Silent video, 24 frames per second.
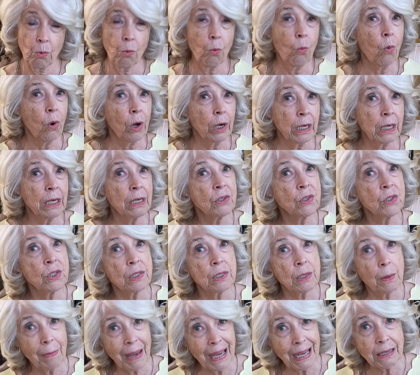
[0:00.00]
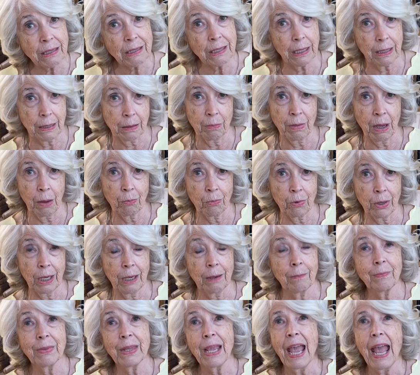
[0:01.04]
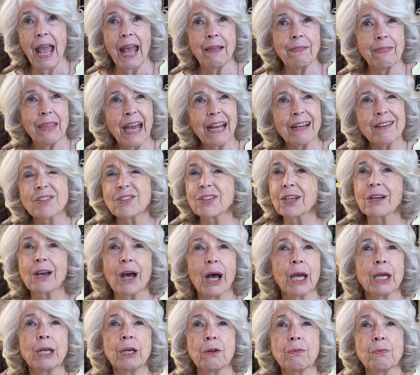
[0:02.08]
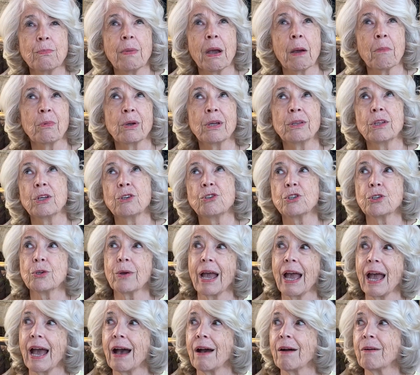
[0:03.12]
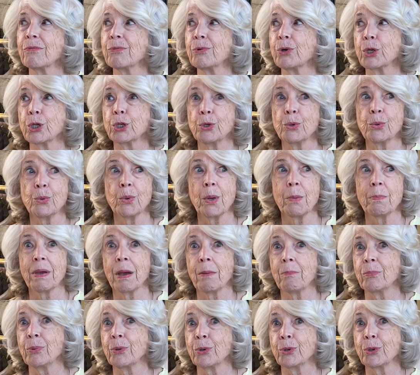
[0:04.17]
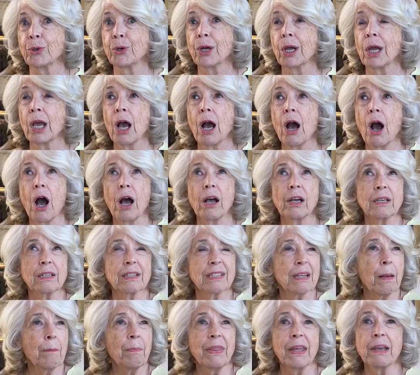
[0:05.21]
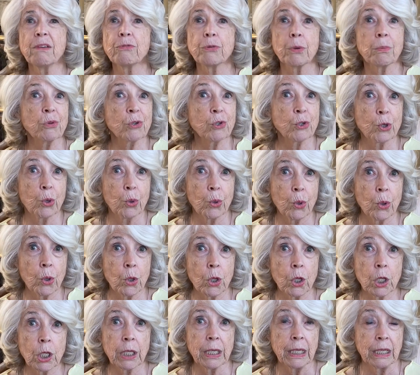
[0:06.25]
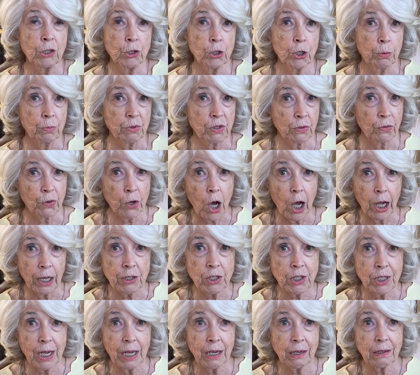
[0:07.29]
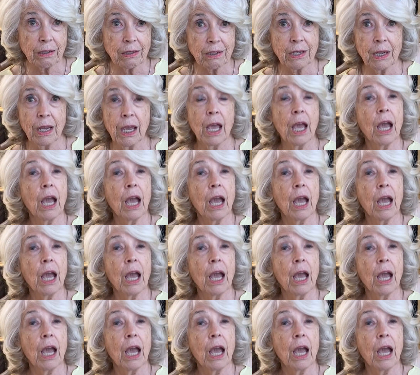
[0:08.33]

One is semantic memory, and that's the kind of memory that you have where you remember something from school in terms of content,